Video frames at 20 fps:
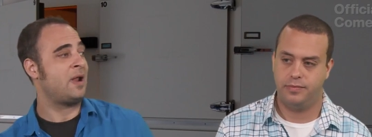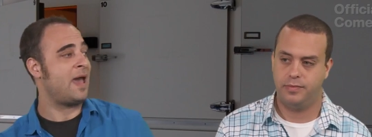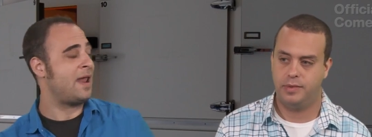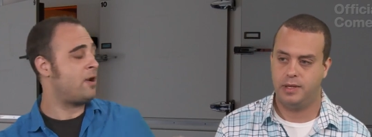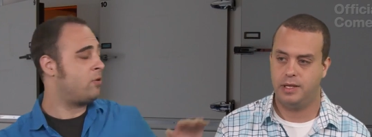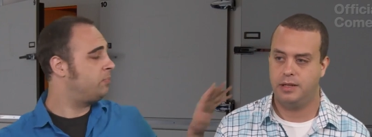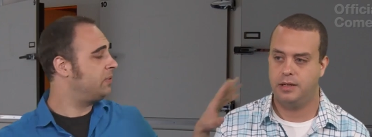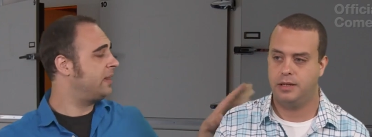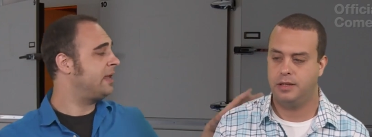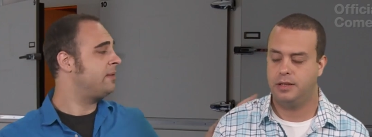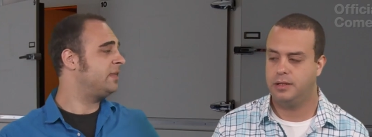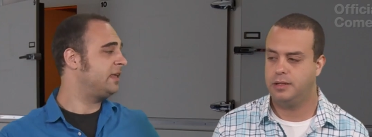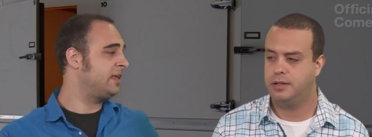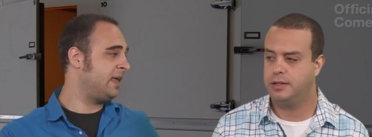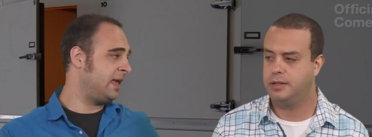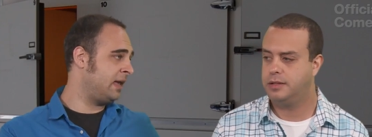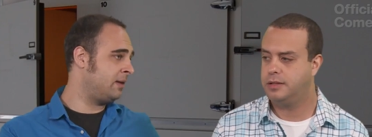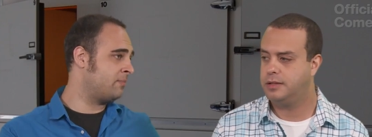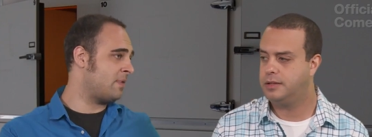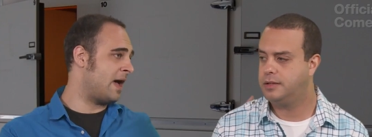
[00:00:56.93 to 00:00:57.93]
Speaker 1: but I don't blame the
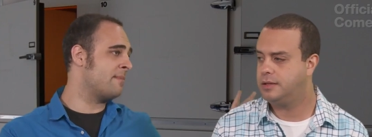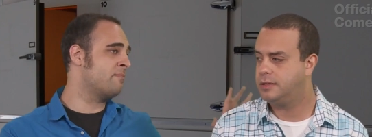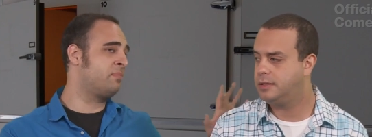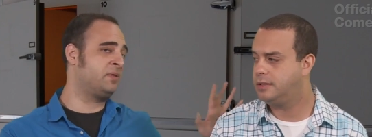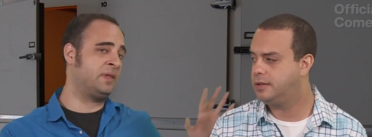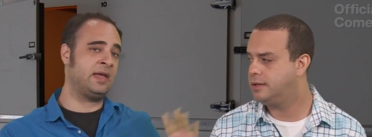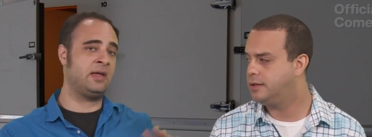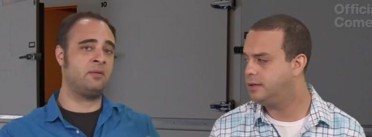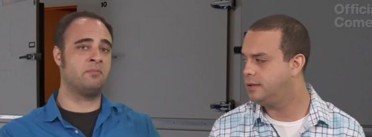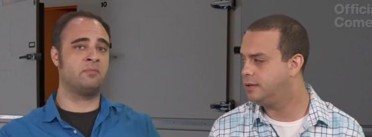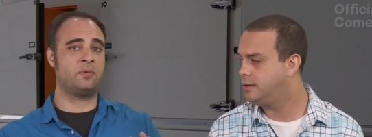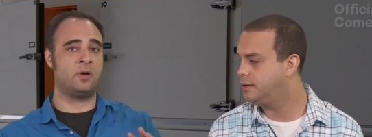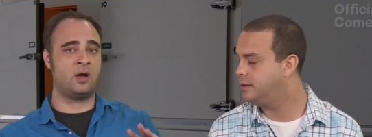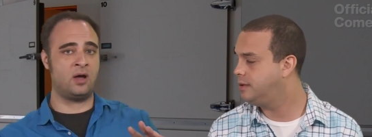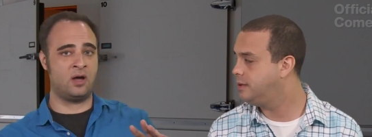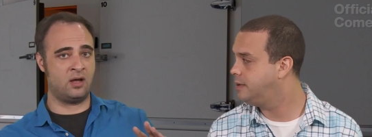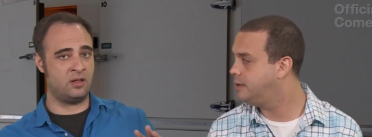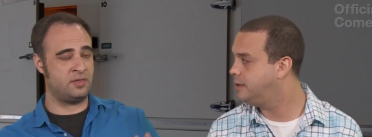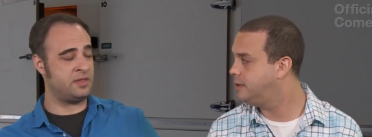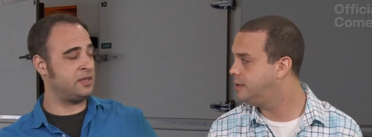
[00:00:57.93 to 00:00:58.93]
game. I blame
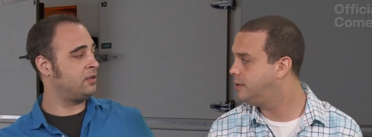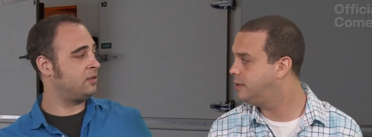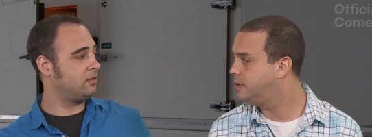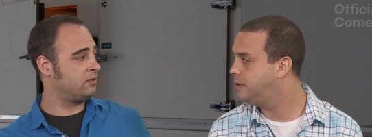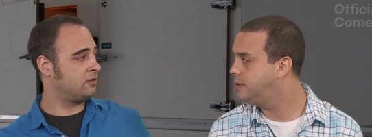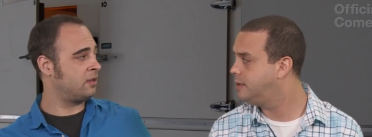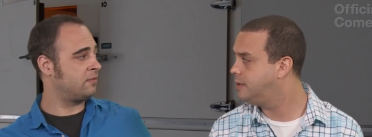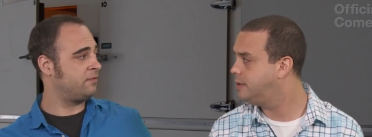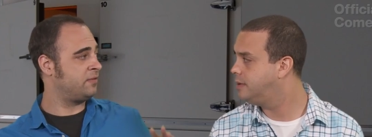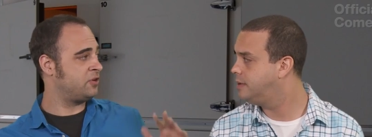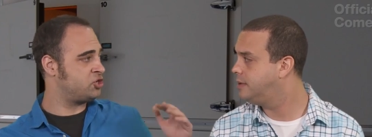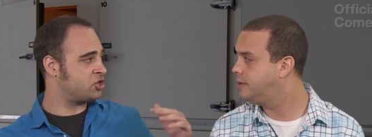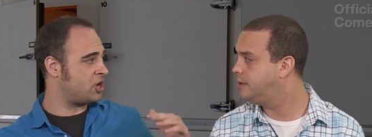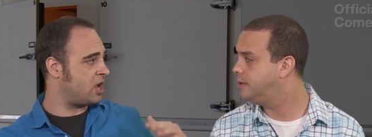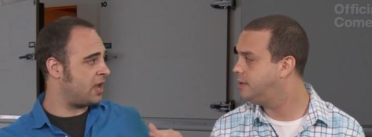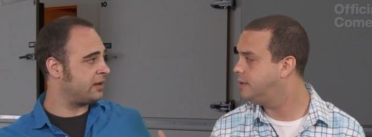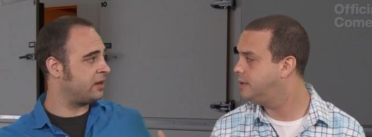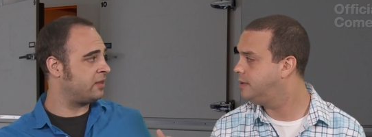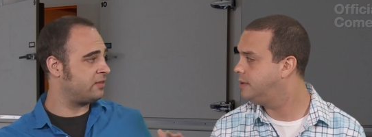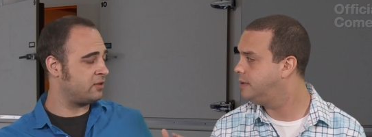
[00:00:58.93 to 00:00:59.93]
uh, the, the
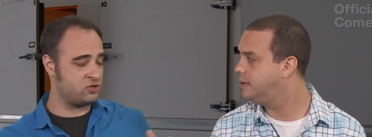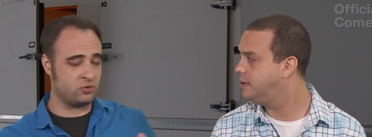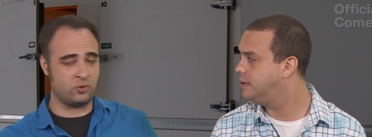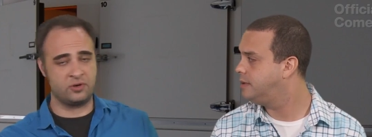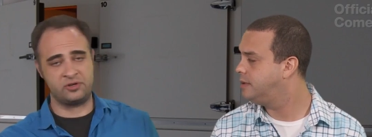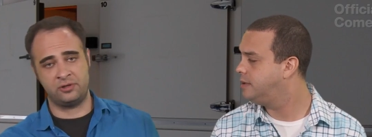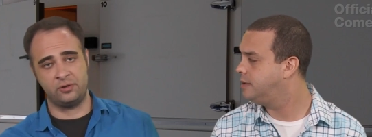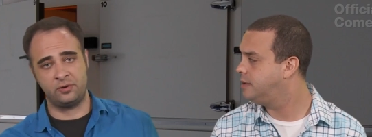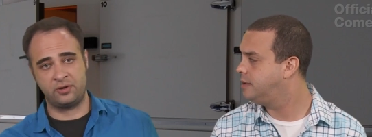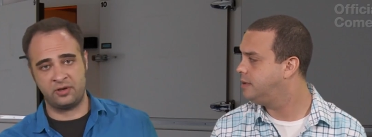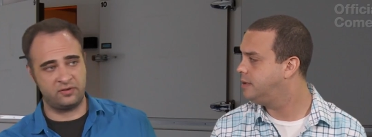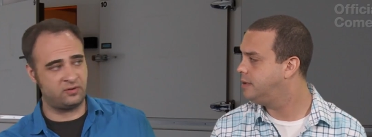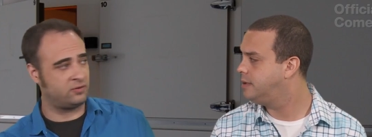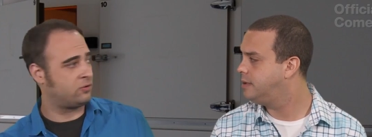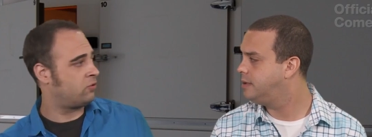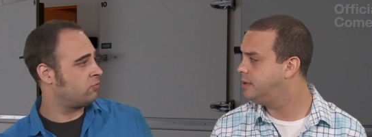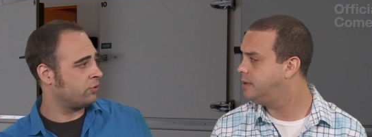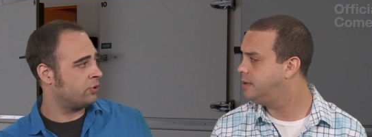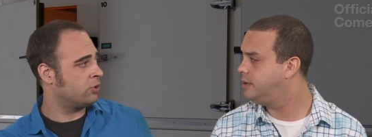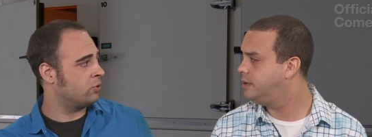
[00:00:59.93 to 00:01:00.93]
vagina that George Lucas
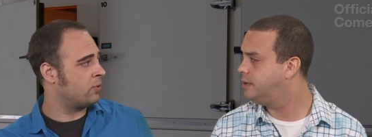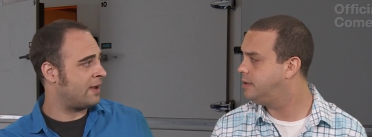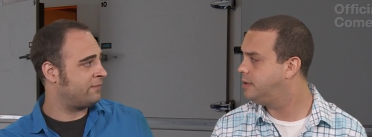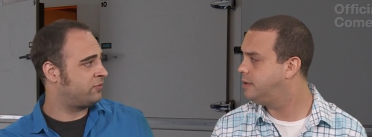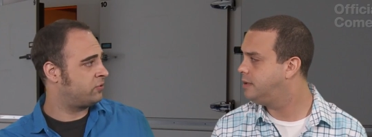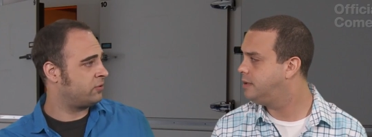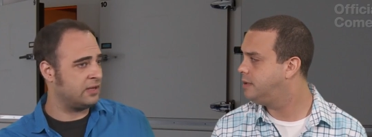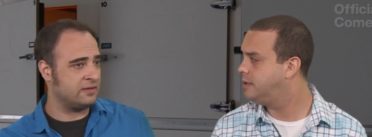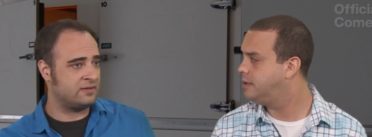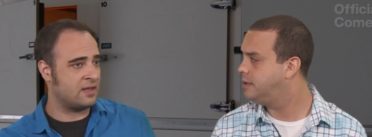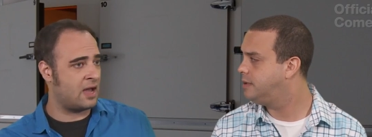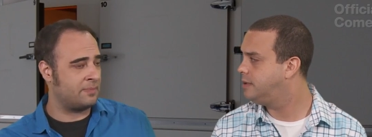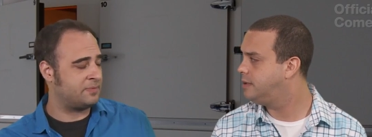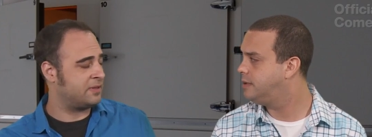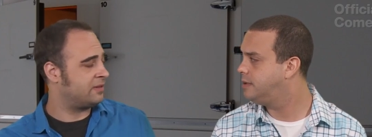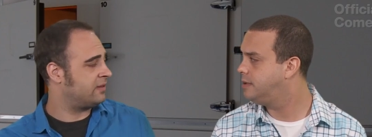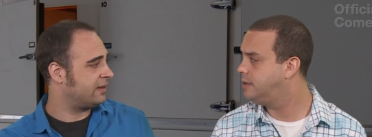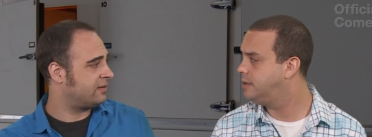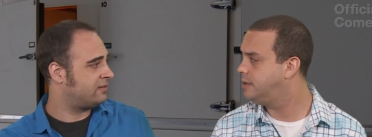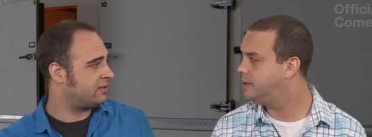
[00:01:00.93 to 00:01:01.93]
grew after he
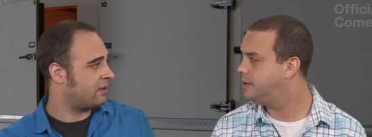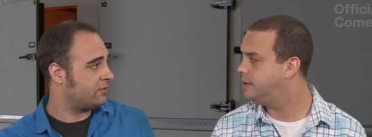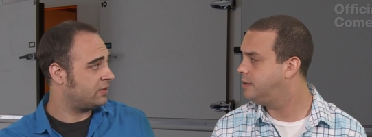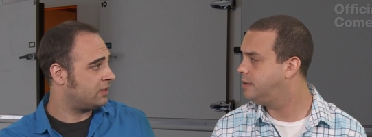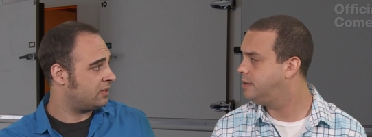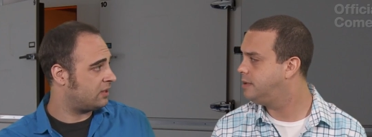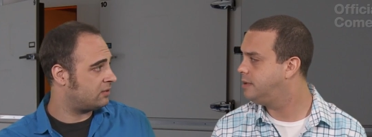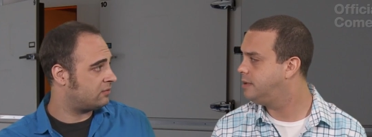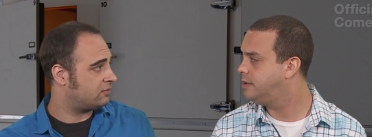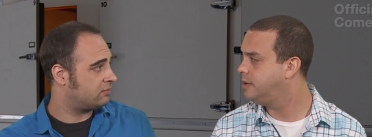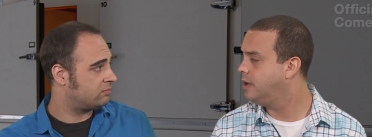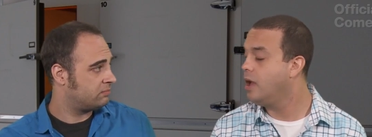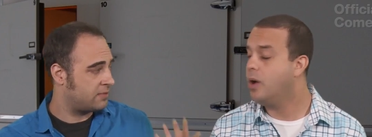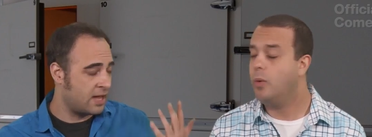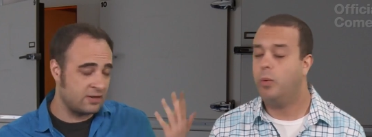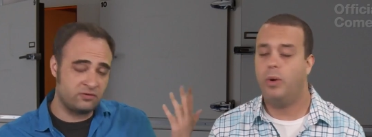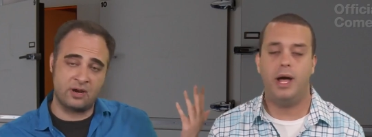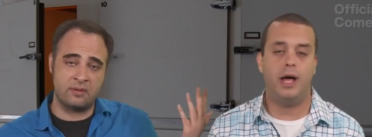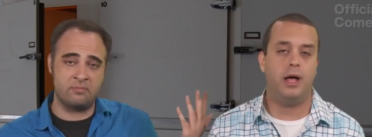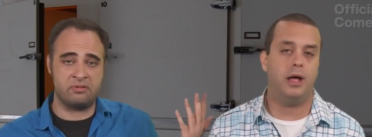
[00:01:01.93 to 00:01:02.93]
adopted like seven kids.
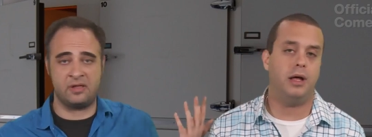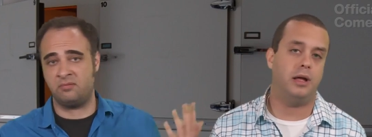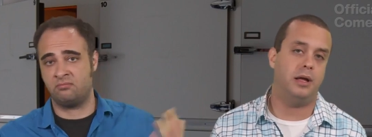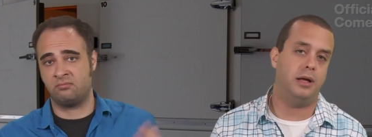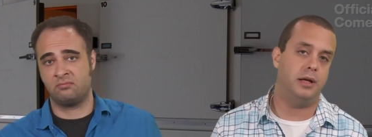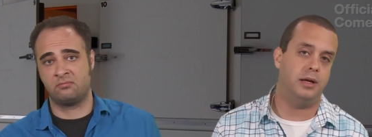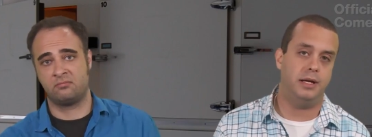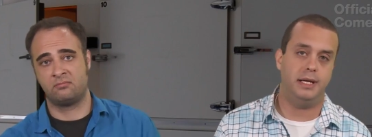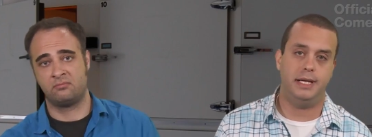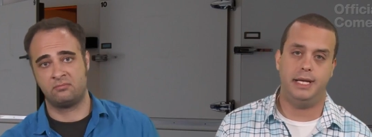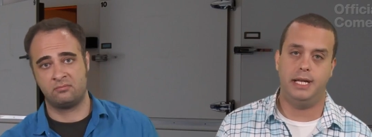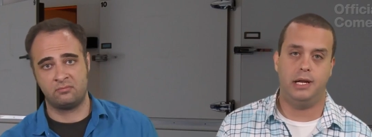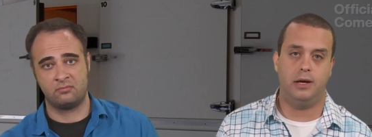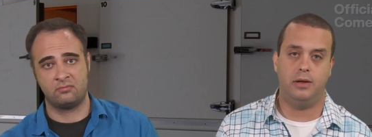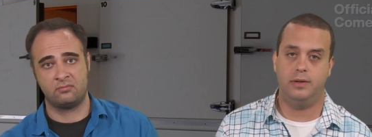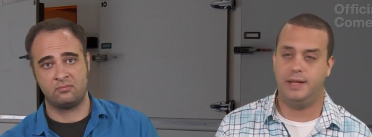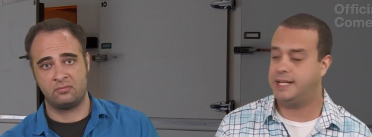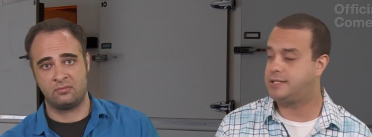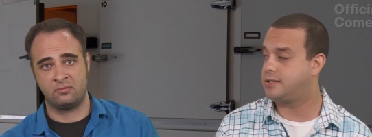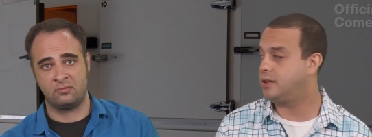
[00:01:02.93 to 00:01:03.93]
That's well,
Speaker 2: it. You
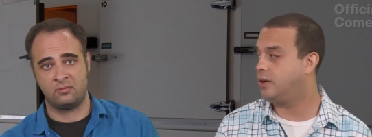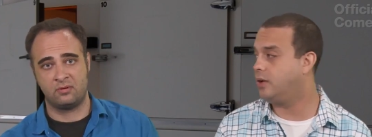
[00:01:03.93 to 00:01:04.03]
know, that's